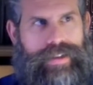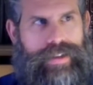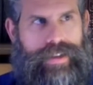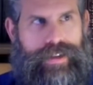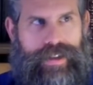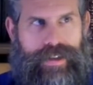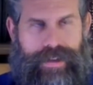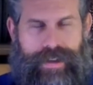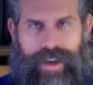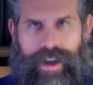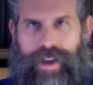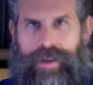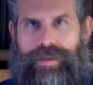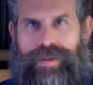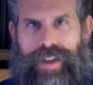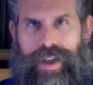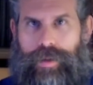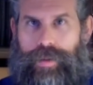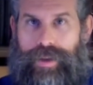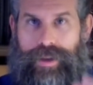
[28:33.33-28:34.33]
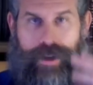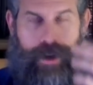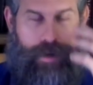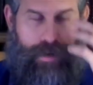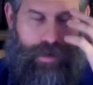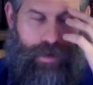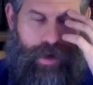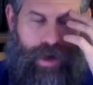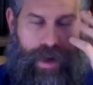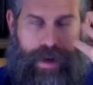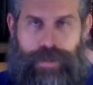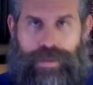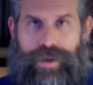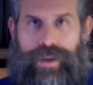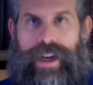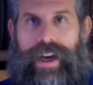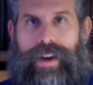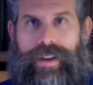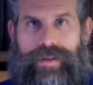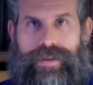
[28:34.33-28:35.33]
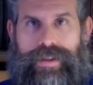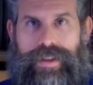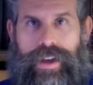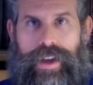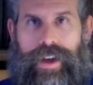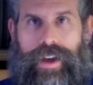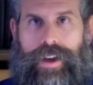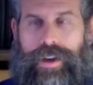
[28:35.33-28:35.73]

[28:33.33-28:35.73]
to these names that we don't know how to pronounce,